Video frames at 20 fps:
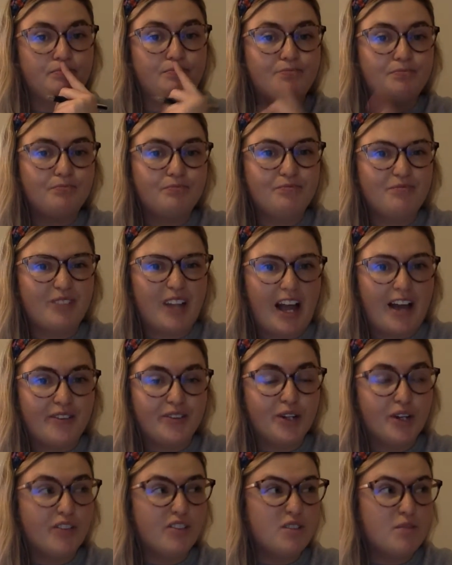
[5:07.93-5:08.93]
Have
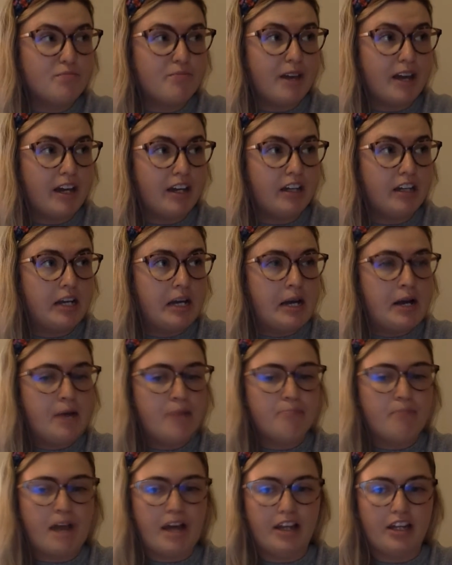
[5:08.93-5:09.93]
you ever been
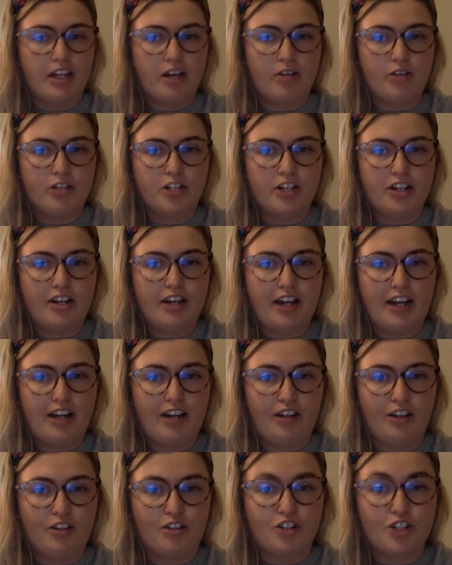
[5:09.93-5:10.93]
by the ocean
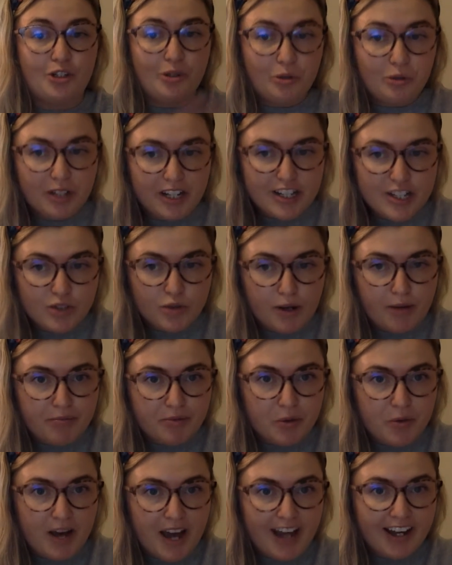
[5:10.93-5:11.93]
and your shoe gets swept
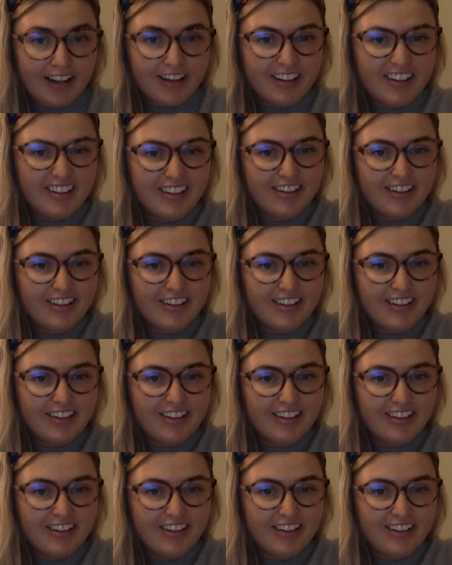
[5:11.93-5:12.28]
away?